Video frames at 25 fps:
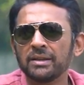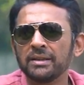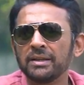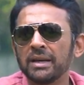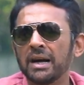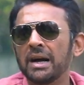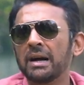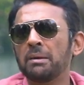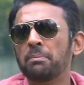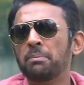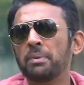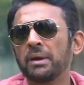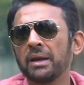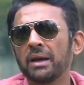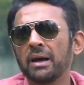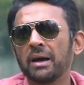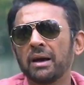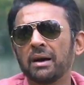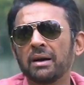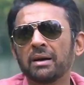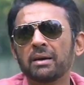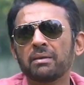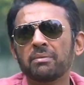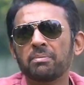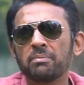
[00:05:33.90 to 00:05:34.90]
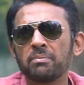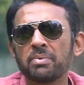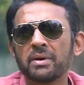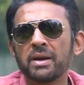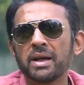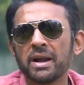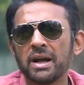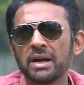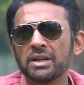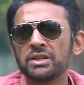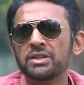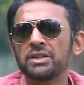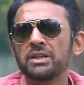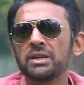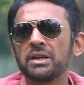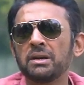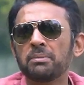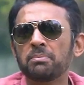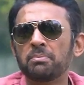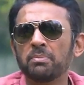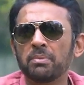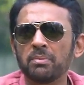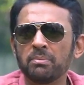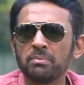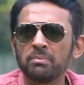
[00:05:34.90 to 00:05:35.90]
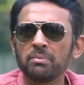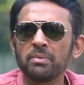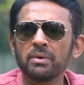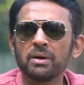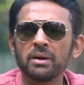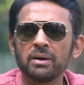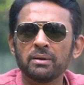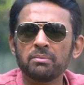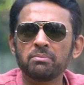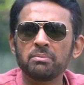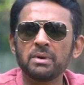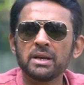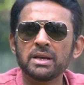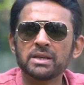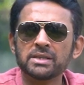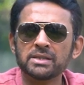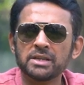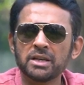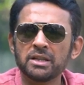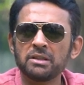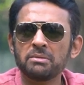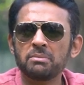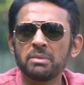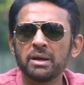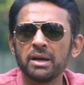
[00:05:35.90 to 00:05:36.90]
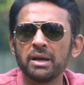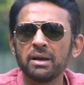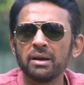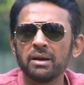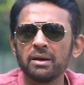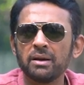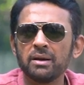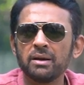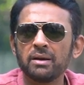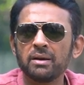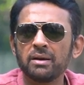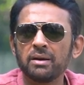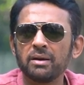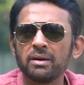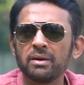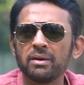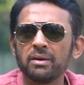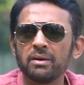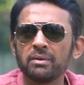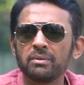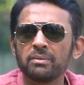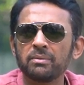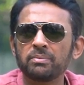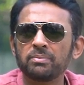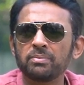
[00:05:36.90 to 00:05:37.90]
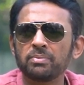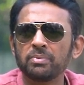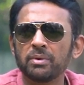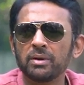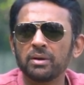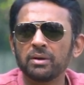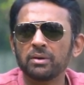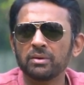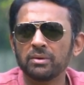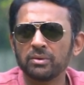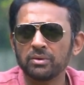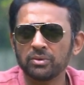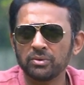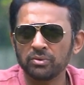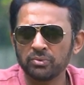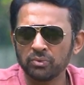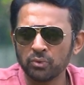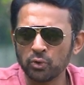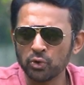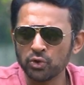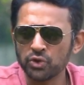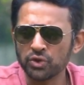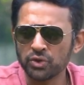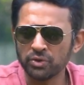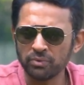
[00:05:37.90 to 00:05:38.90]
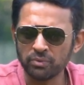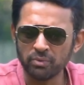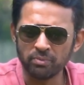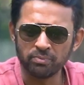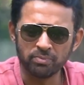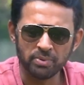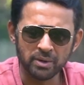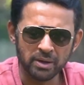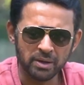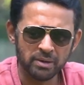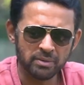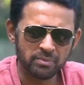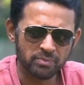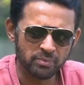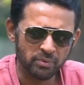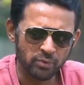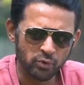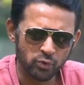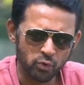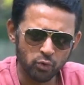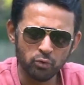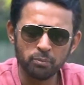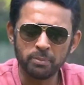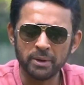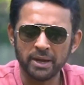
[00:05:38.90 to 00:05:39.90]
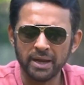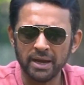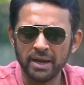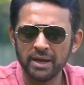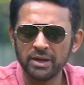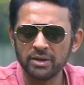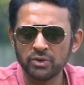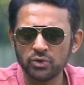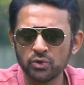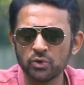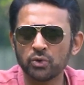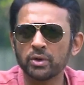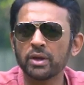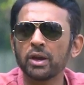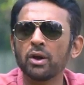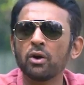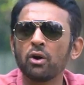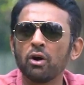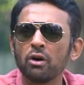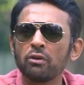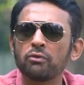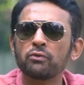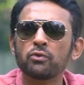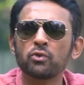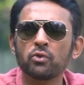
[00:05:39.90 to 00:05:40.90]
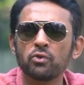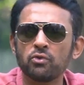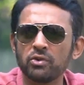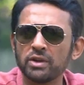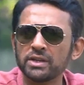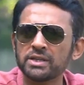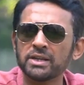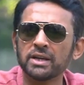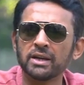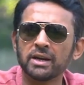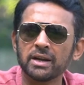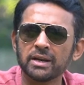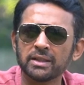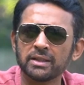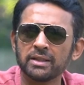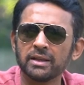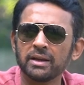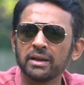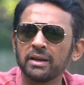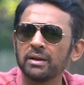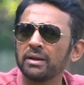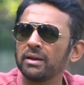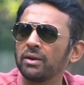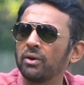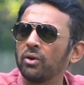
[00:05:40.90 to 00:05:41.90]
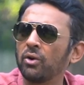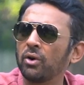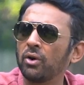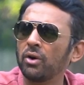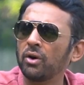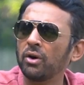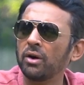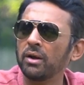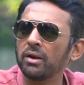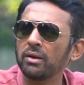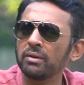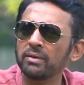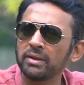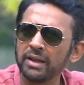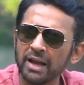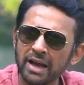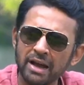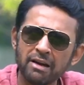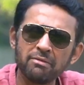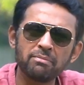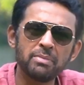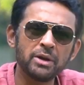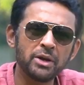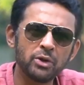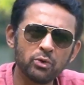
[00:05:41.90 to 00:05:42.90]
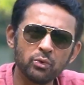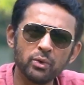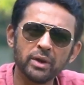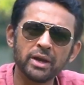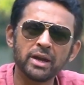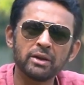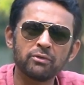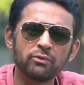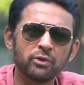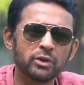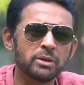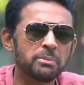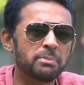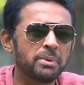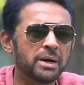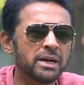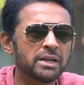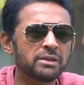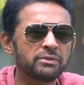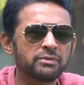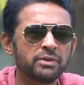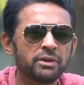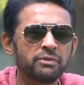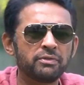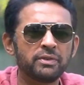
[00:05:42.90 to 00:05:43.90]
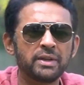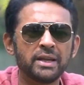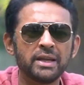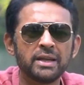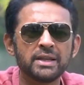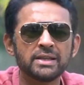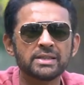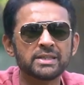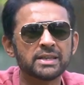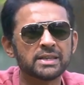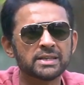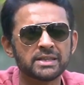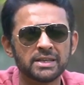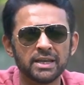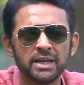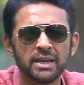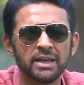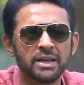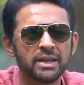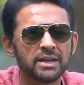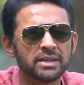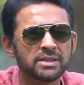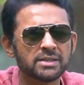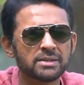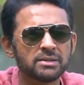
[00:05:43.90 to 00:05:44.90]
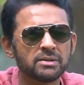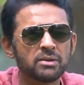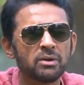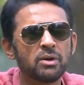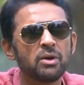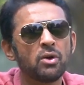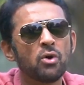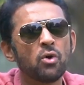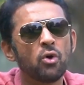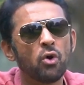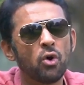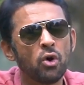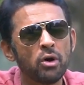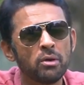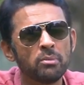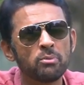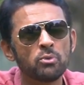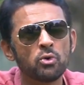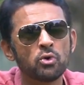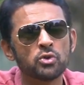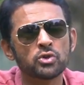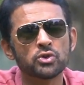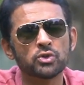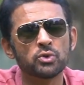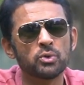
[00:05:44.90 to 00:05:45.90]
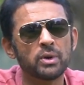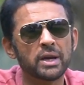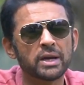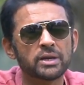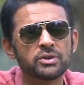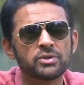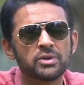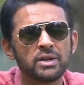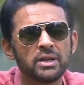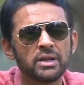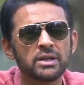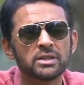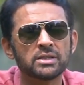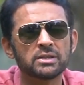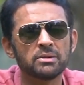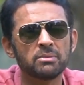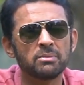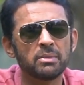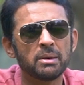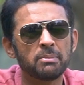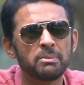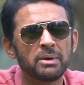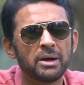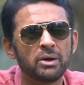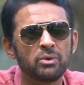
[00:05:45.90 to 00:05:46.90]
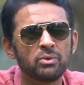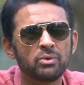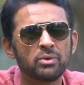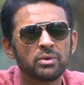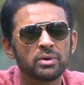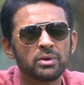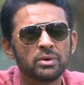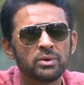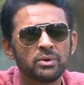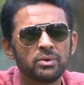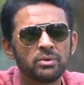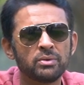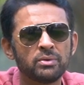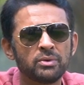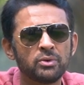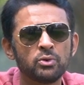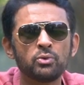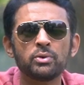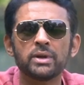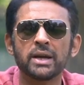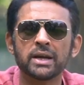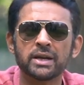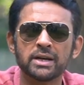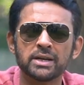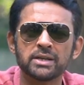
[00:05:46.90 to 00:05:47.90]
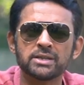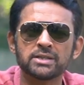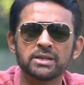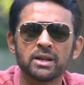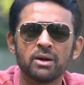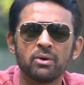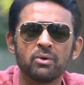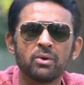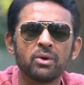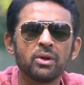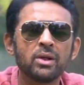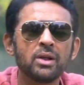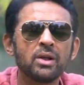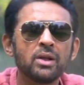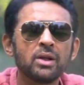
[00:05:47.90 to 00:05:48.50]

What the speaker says: Yahan pe Karachi mein Sindh mein kuch group hai ek jo ke off road racing karte hain, aur they have been doing it for the past 15-16 years or more. So actually it's about 2 decades now.